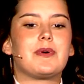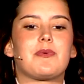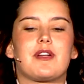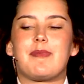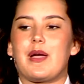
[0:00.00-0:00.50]
with
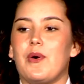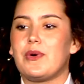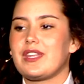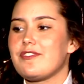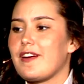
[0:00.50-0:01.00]
one of my
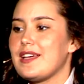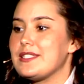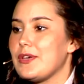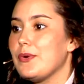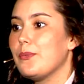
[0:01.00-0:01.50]
only
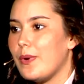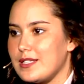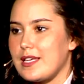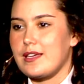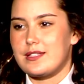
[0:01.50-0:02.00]
friends who
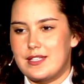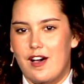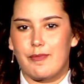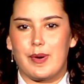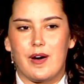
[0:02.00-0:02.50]
wasn't in
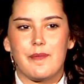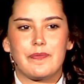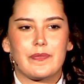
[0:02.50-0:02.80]
softball.